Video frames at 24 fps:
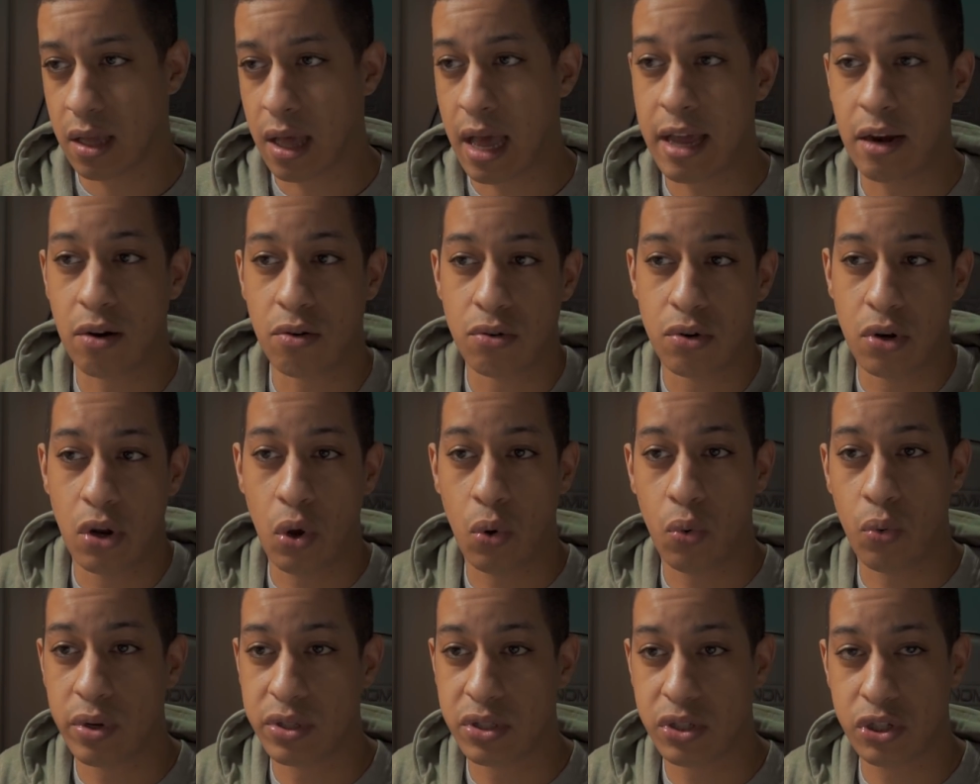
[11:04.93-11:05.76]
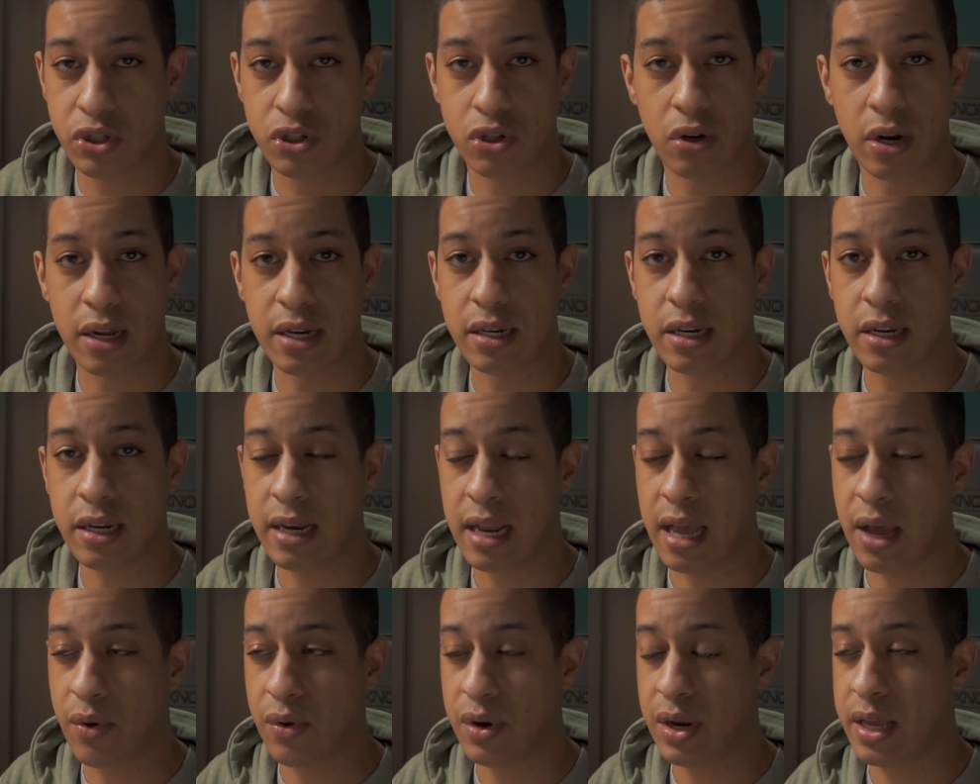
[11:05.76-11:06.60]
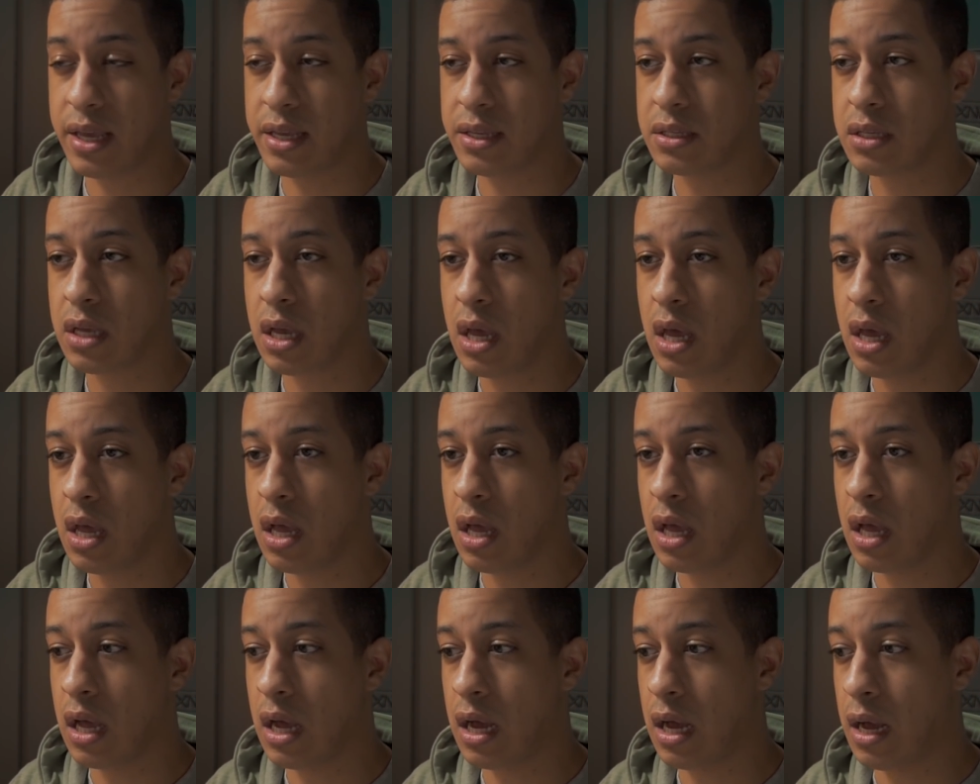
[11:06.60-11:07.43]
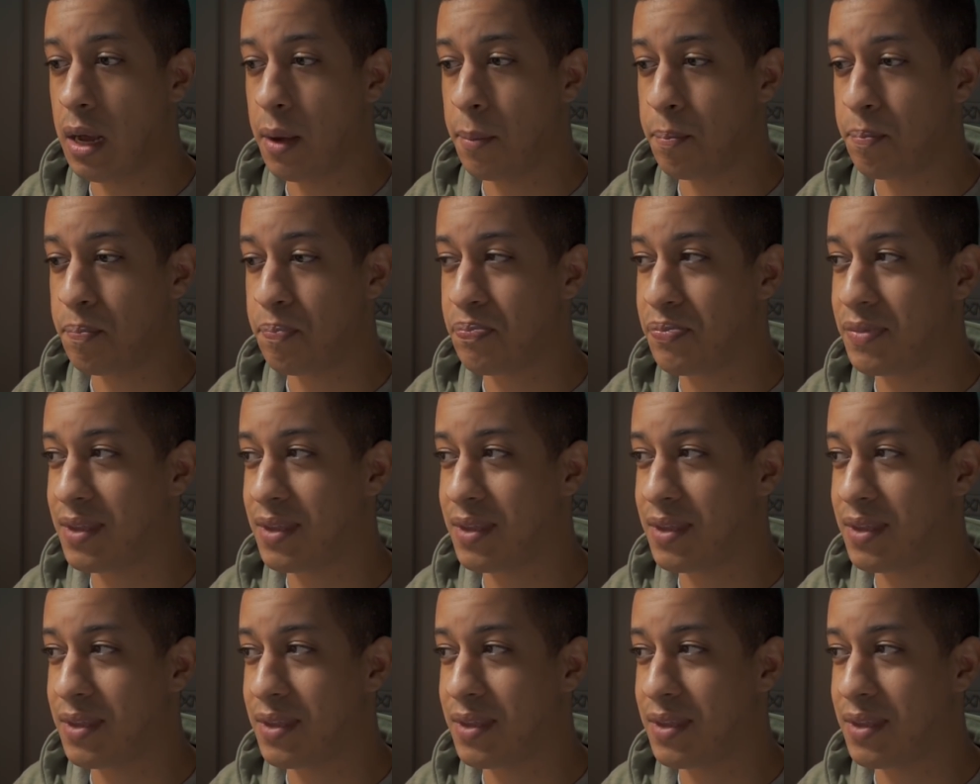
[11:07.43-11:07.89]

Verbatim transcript: I don't know what's trendy nowadays um,